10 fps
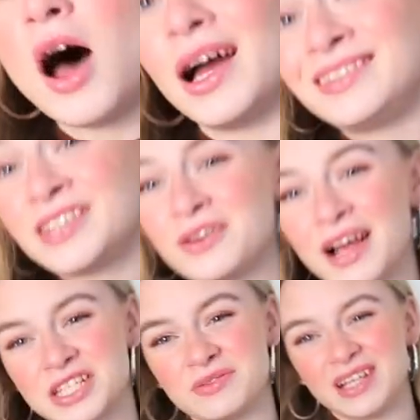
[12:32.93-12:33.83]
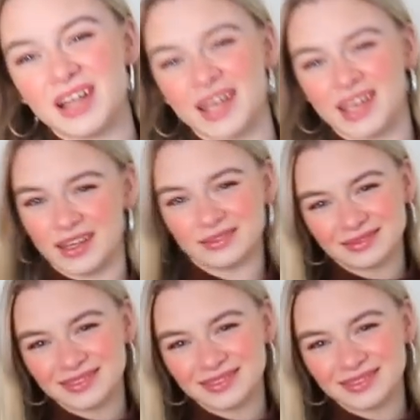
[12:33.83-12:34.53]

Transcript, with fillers: I do actually really like it.